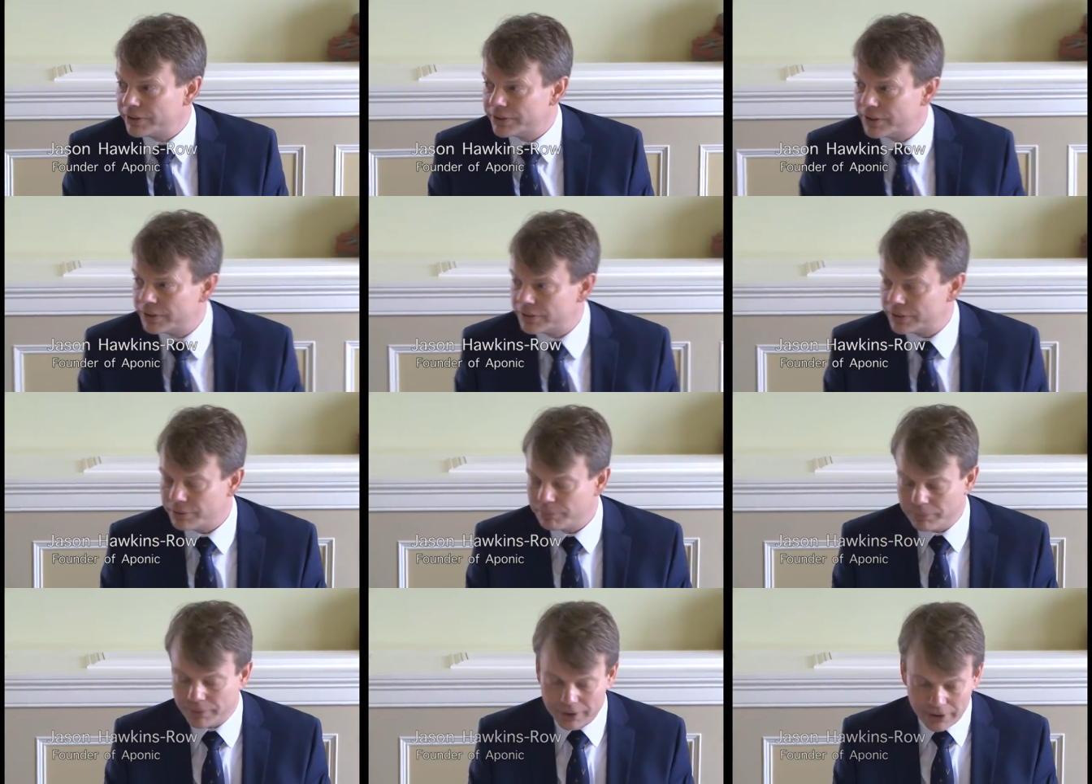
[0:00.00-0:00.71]

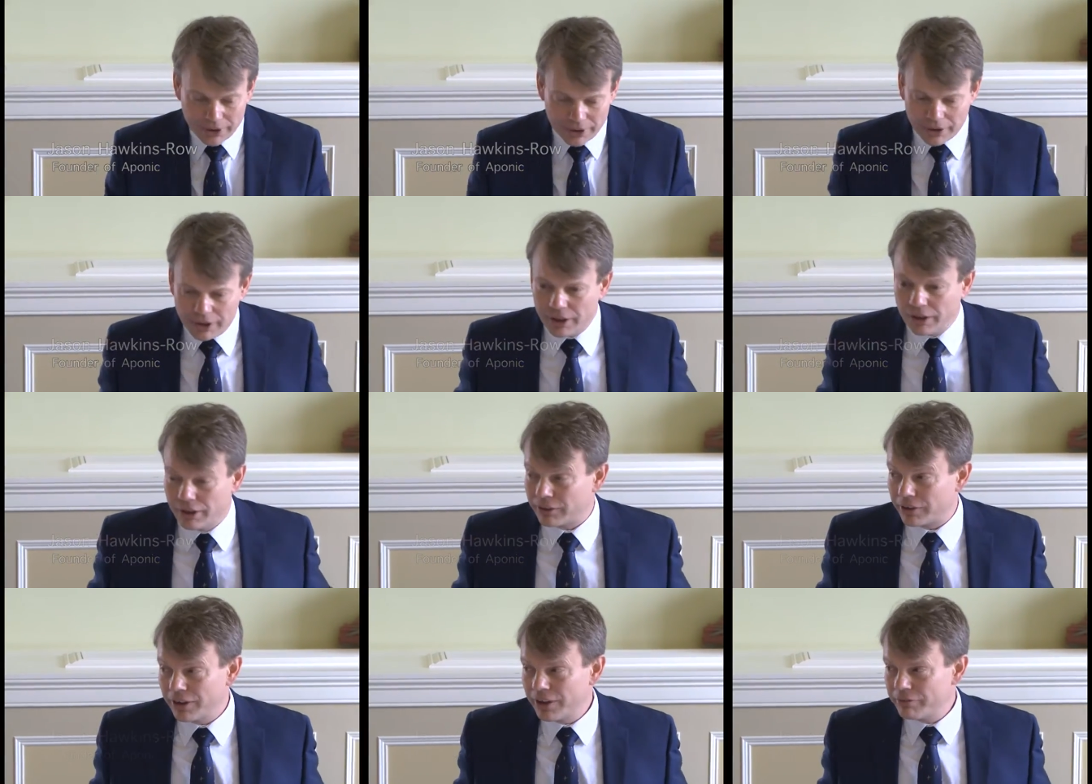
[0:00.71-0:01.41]
system. And
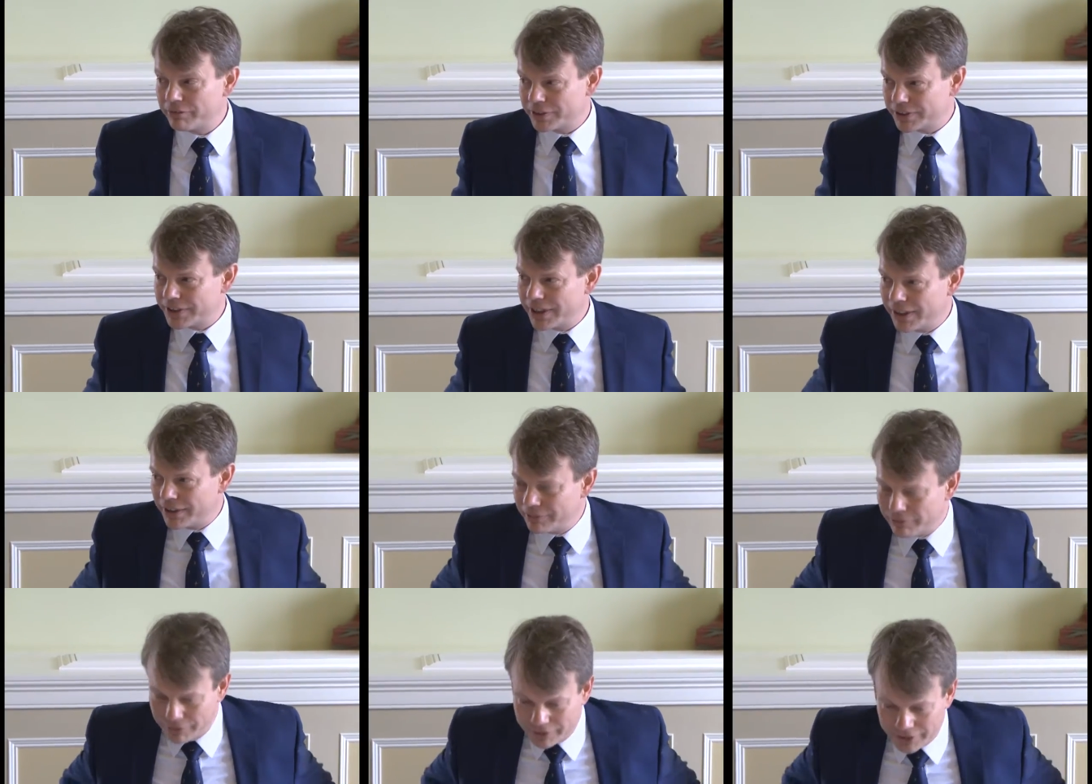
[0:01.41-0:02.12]
I'm going to have to
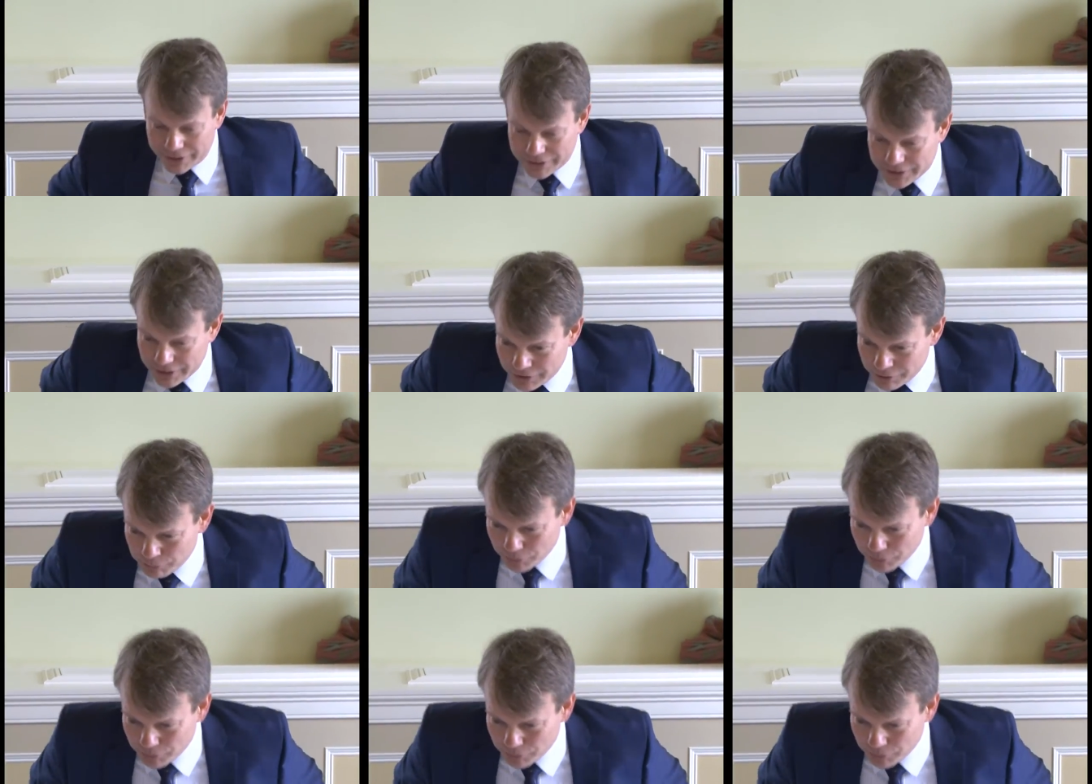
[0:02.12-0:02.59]
stand for this, and the